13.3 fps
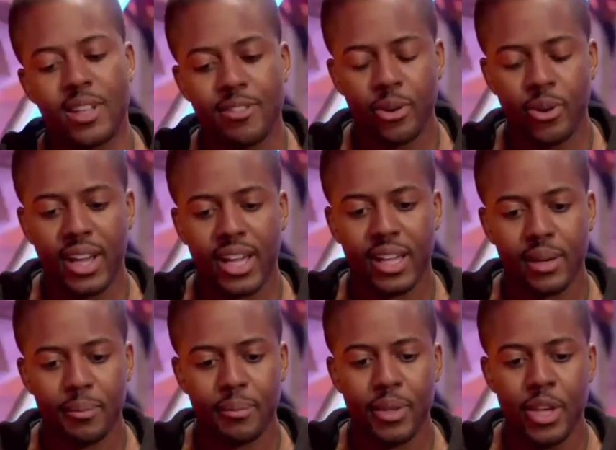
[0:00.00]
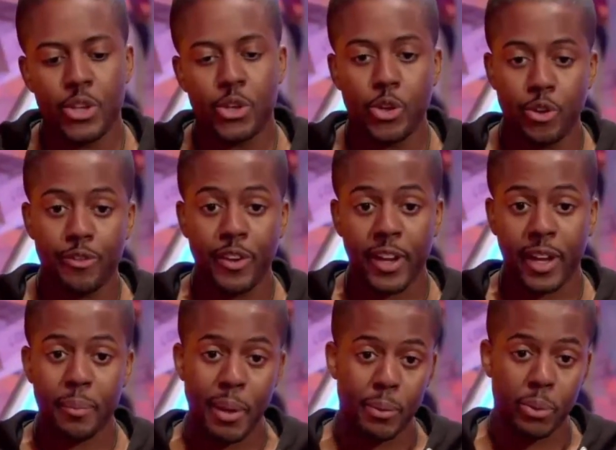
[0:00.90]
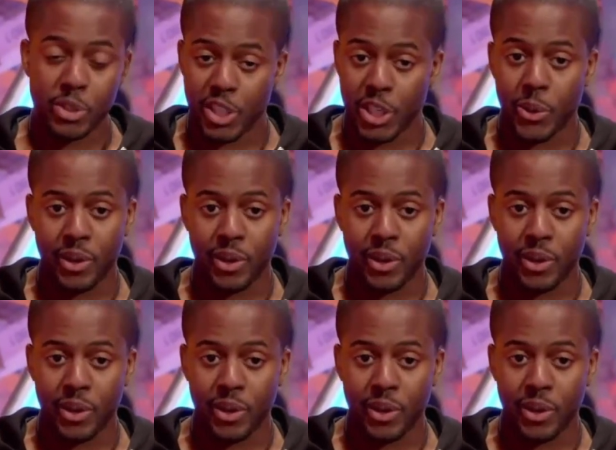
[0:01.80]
I feel like you think people see you